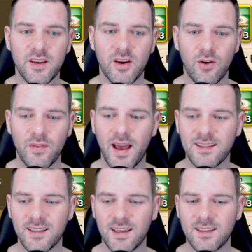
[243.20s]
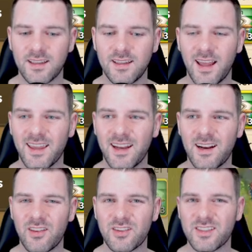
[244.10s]
go. That's it. Did I get
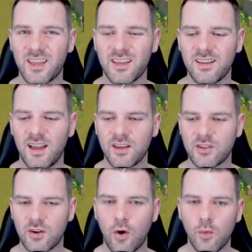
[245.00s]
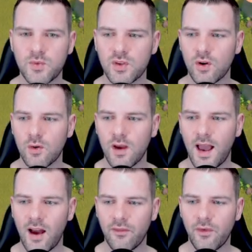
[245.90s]
another skill? I sure hope so.
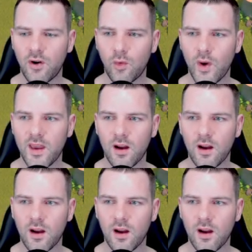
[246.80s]
How far away